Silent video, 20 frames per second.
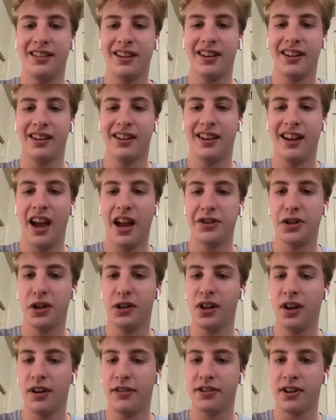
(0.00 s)
oh to catch
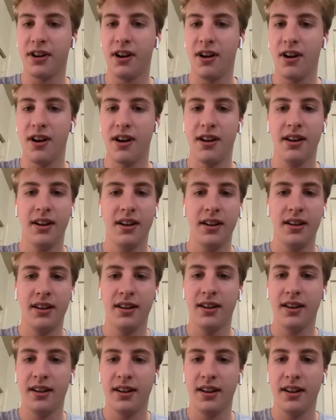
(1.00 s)
y'all off guard.
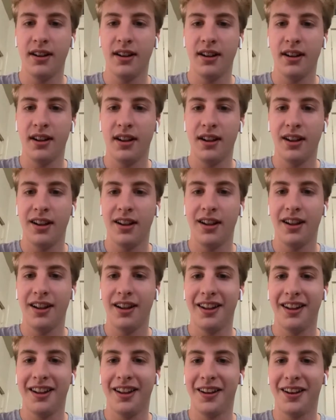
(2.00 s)

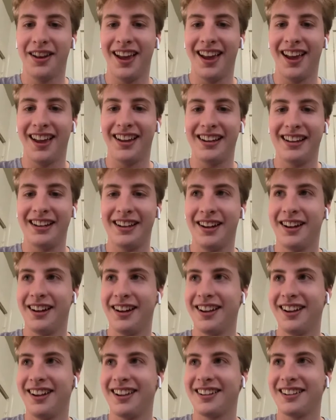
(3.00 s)
Okay.
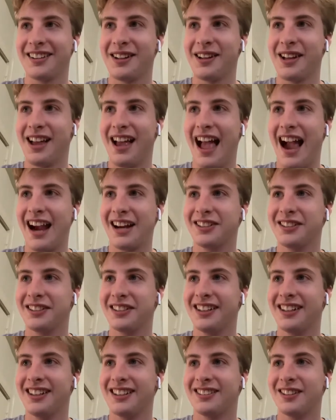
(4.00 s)
Uh,
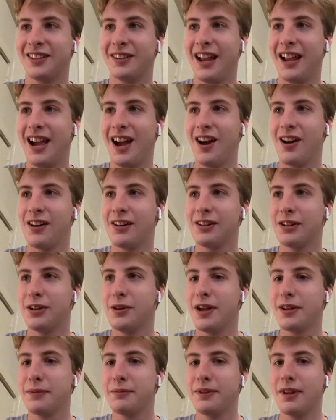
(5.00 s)
actually, so now who
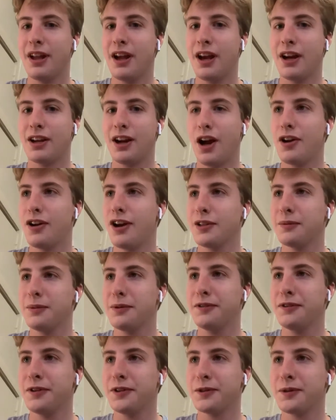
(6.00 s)
asked? Uh, Connor asked me
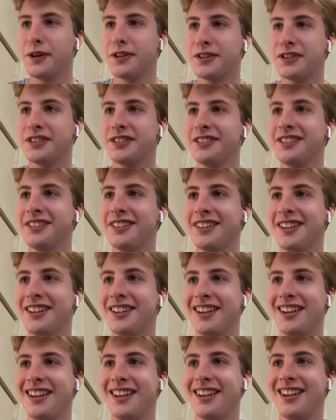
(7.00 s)
the first question.
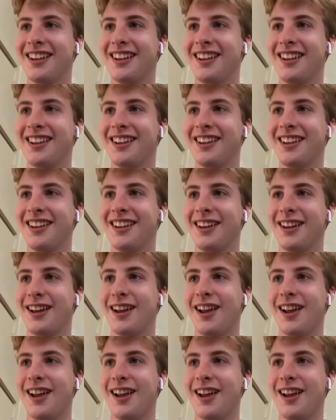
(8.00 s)
Connor did